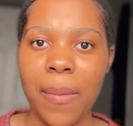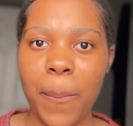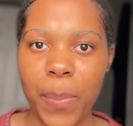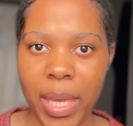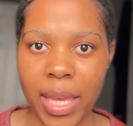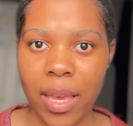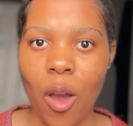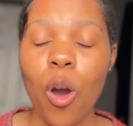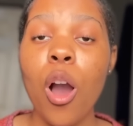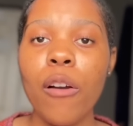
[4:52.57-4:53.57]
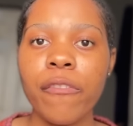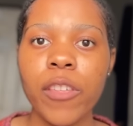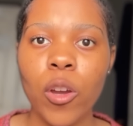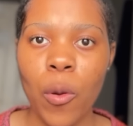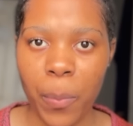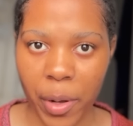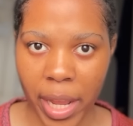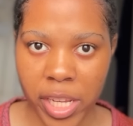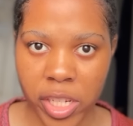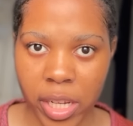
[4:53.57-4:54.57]
B of the
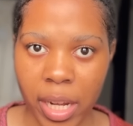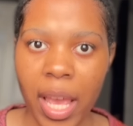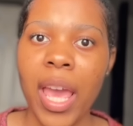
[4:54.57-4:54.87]
comprehension.